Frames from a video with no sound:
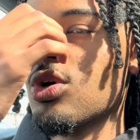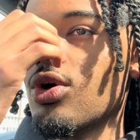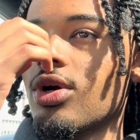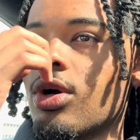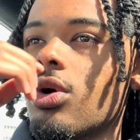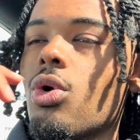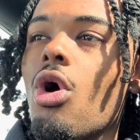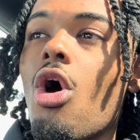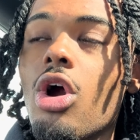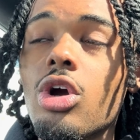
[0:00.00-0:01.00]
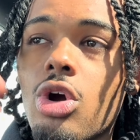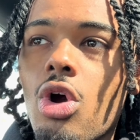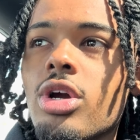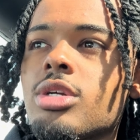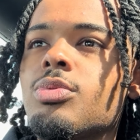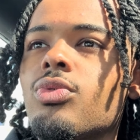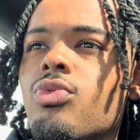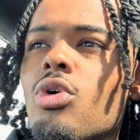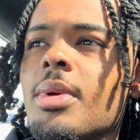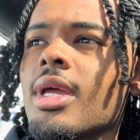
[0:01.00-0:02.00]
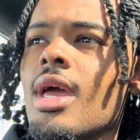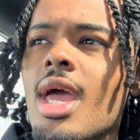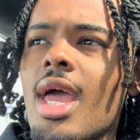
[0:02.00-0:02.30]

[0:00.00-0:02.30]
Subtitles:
are or aren't performing